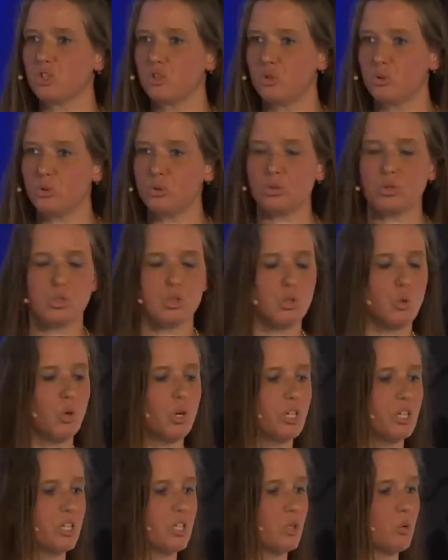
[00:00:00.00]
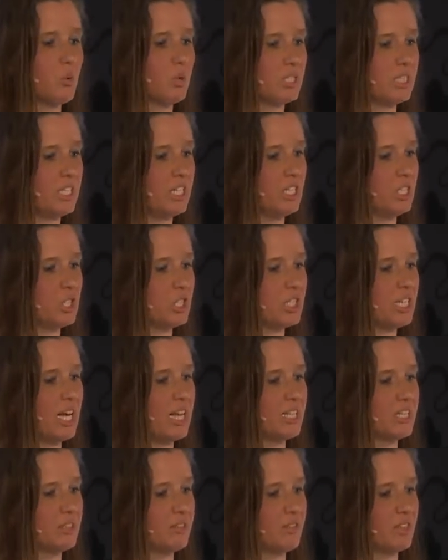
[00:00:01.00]
do shorten with each cell
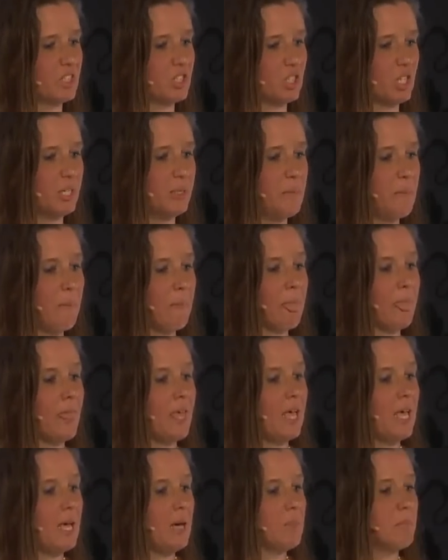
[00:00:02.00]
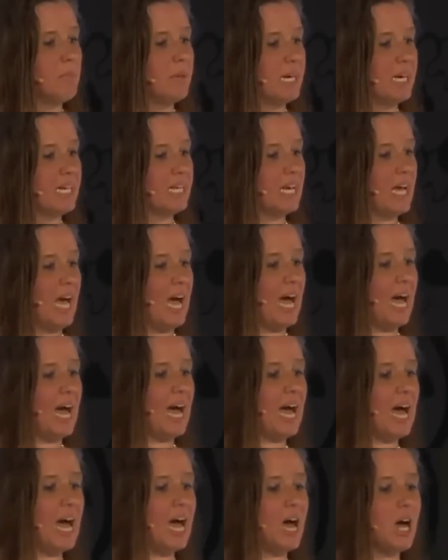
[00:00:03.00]
division, but
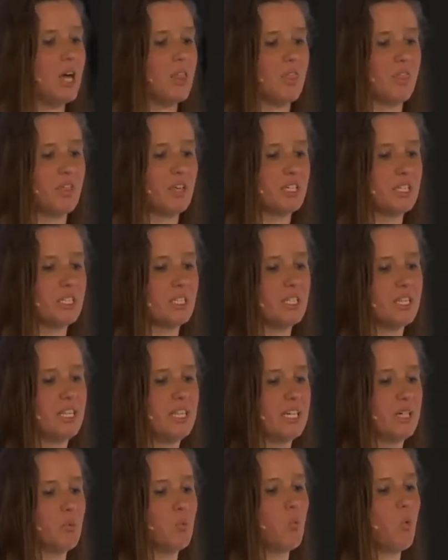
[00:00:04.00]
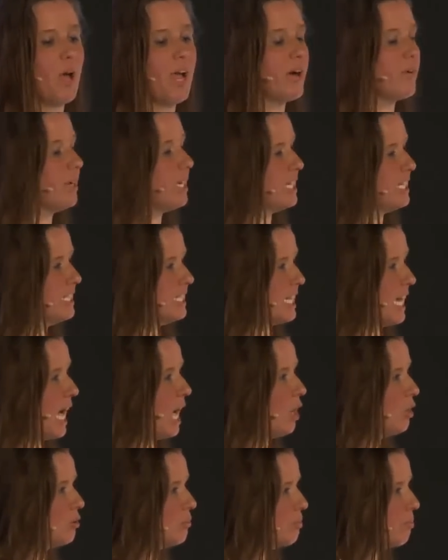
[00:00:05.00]
how the wearing
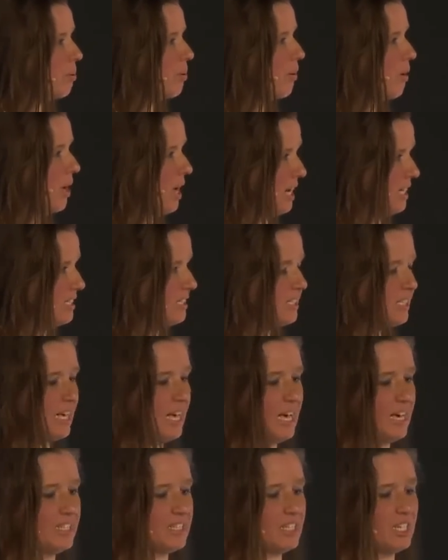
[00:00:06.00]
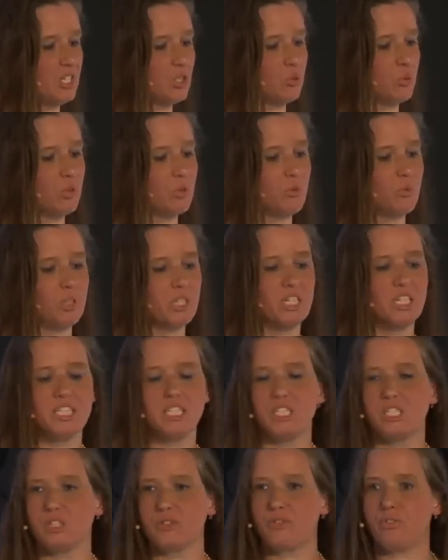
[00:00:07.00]
down process is what really
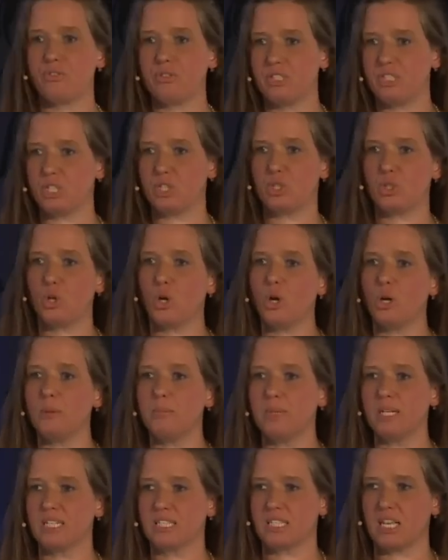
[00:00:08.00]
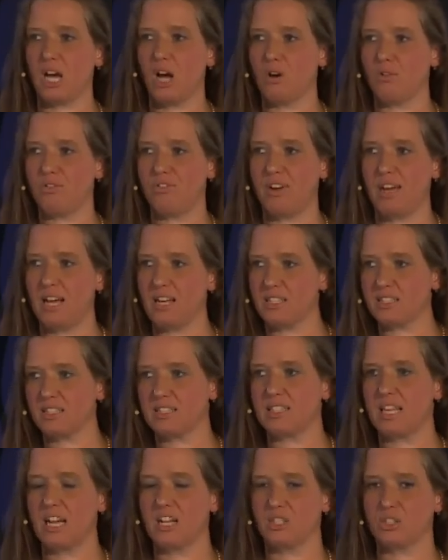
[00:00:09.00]
determines how fast
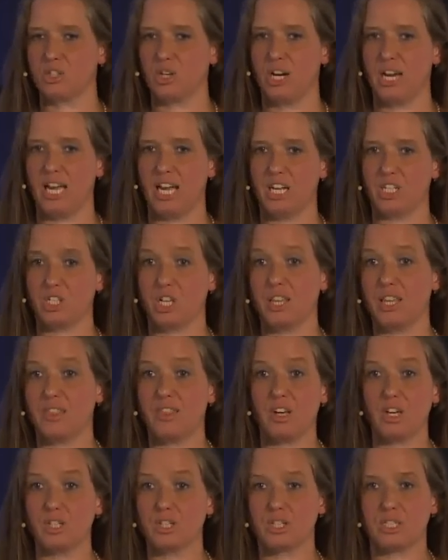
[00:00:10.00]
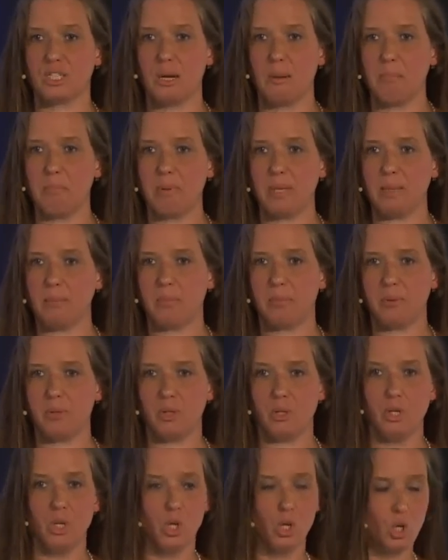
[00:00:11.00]
cells are aged, and that there are some
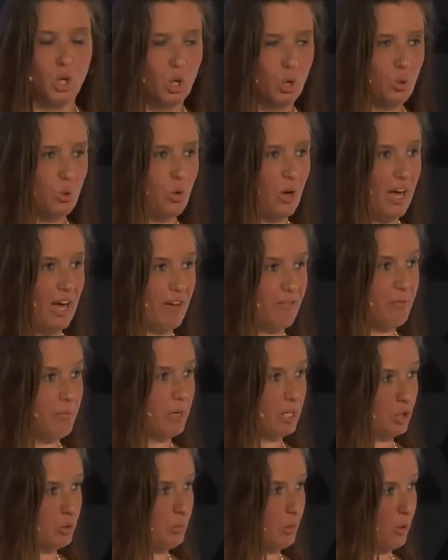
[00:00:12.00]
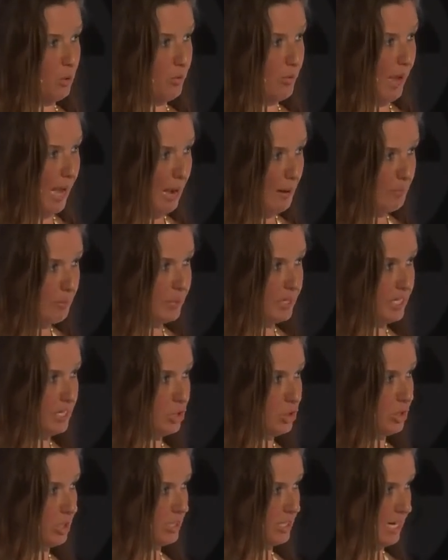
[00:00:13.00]
people who have much more rapid
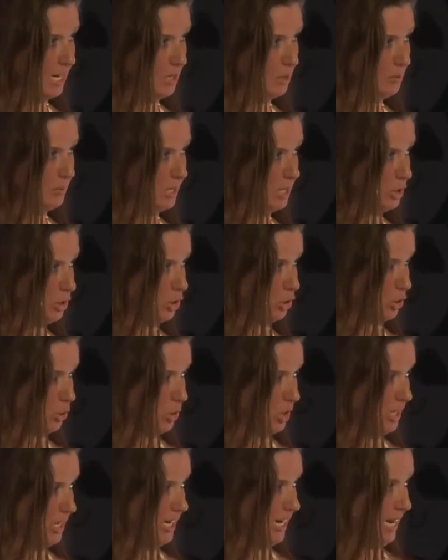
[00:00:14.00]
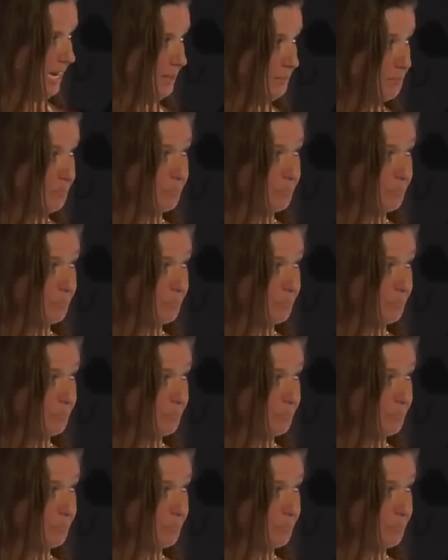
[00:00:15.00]
telomere shortening